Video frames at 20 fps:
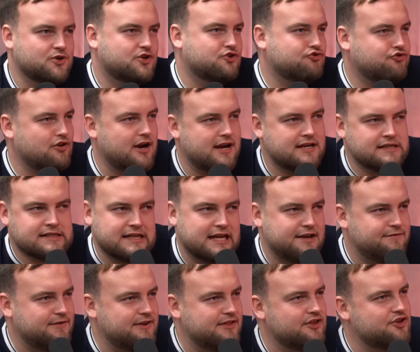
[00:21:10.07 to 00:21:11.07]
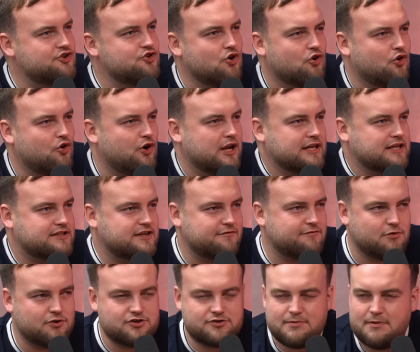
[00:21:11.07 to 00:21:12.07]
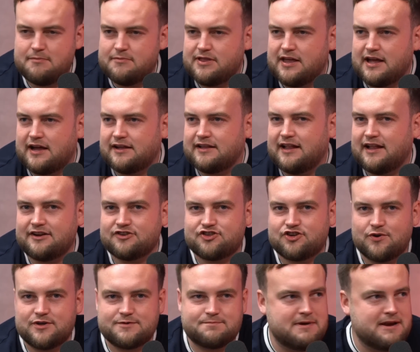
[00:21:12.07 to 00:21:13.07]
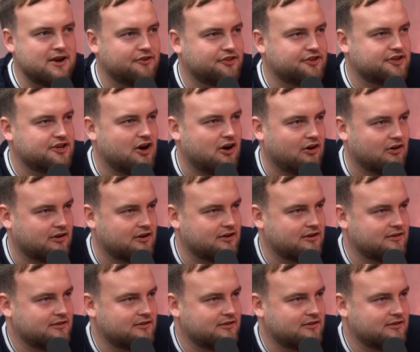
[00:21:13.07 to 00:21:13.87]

were crazy, even in the noise. Do you ever watch? Remember that show? It's Me or the Dog.